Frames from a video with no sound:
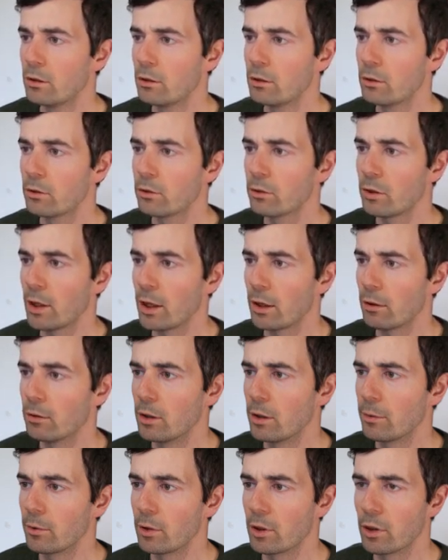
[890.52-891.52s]
So now
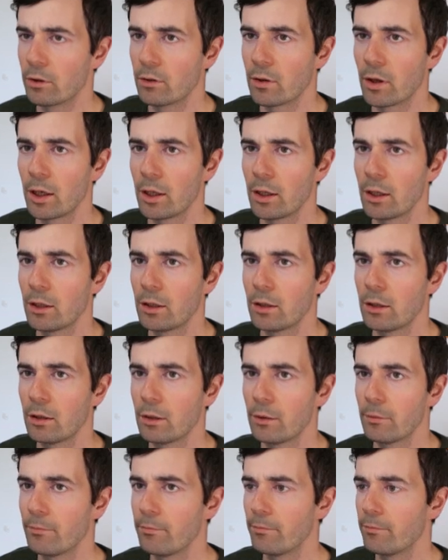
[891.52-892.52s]
I'm going to take
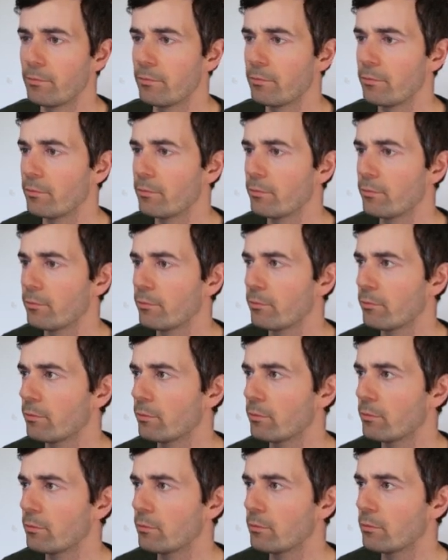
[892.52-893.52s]

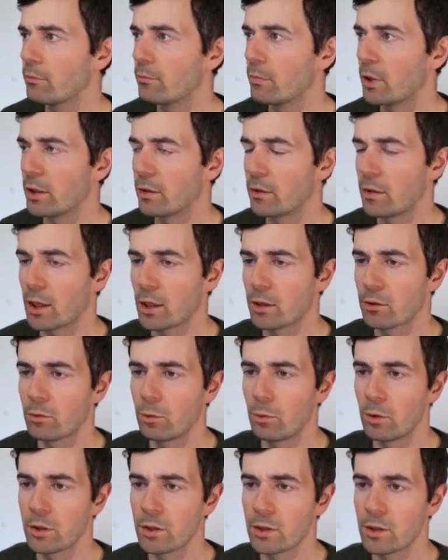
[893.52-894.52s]
my text
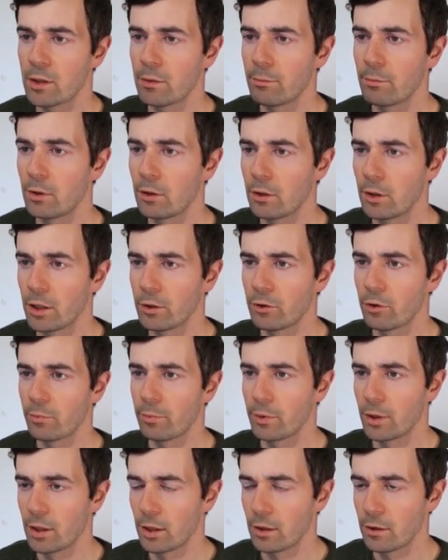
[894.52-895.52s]
1 symbol and just
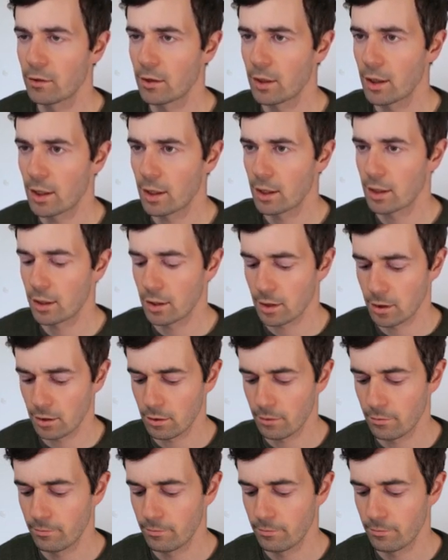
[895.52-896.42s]
begin to add in